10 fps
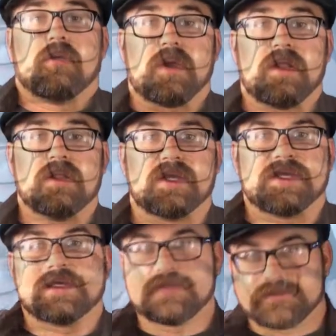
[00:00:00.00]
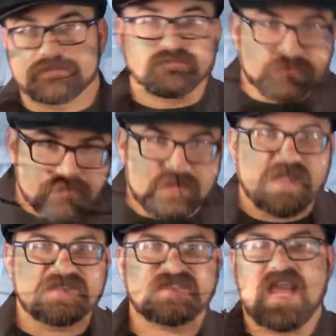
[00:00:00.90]
Well,
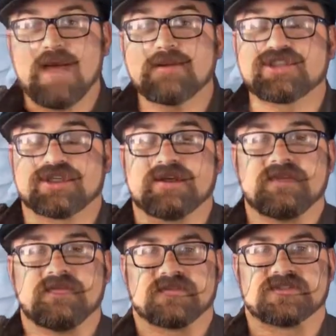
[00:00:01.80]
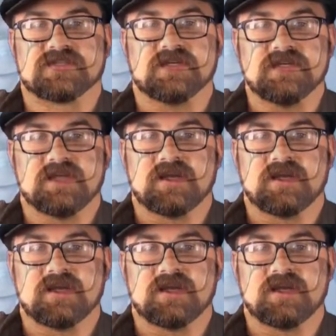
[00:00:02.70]
it's amateur for sure.